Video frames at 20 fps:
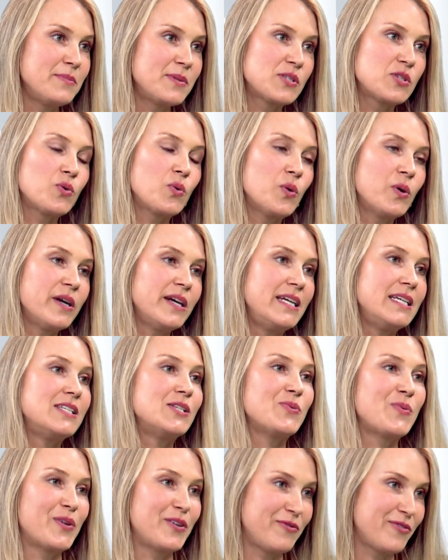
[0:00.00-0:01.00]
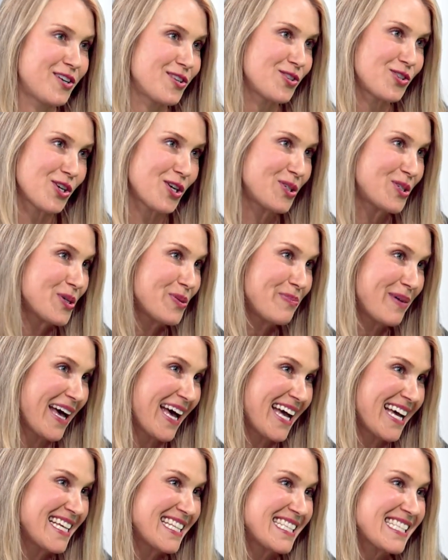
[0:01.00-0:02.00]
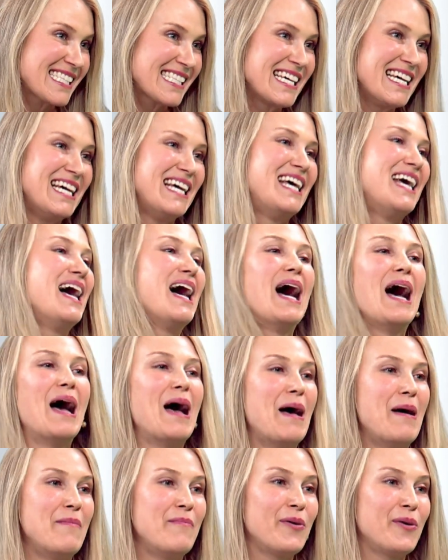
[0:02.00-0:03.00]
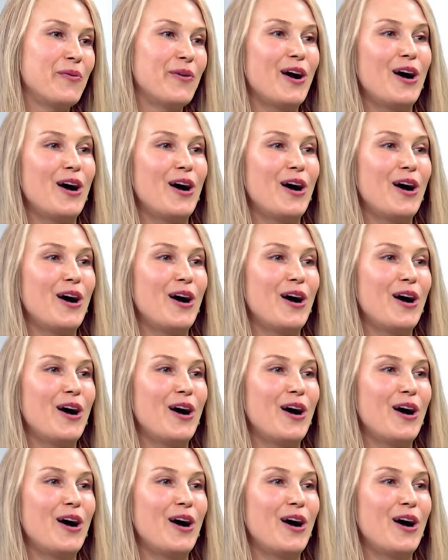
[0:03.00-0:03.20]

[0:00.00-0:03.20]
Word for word: story to one of our shelter pets. That's awesome. Um, but we're